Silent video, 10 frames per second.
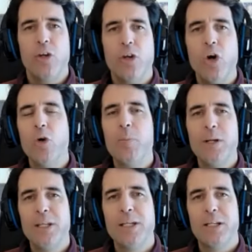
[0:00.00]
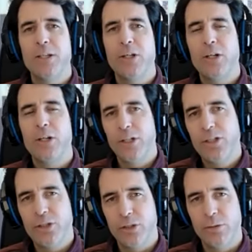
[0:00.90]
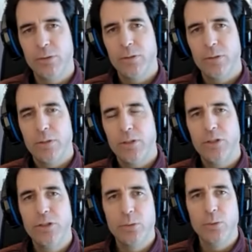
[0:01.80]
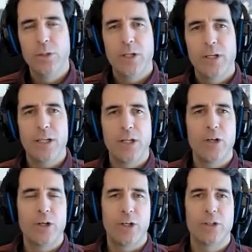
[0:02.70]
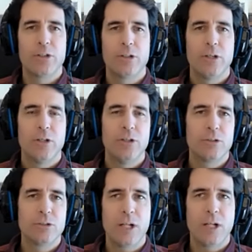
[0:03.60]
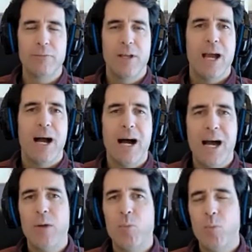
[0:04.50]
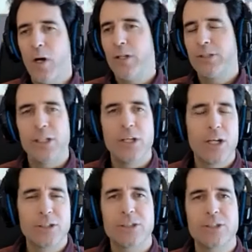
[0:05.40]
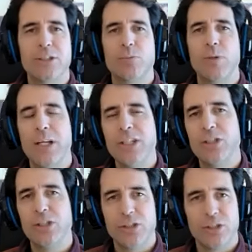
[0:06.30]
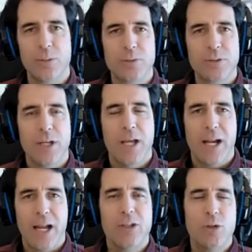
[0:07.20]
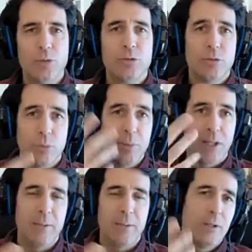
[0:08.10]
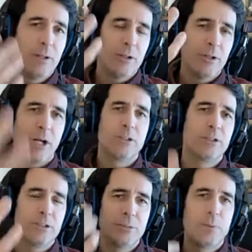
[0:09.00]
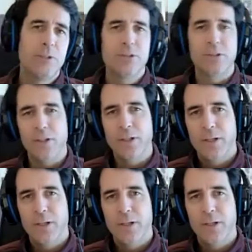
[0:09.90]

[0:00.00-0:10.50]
Nobody can hurt you. You can hurt yourself. I was in narcissist relationships and I used to blame the narcissist person.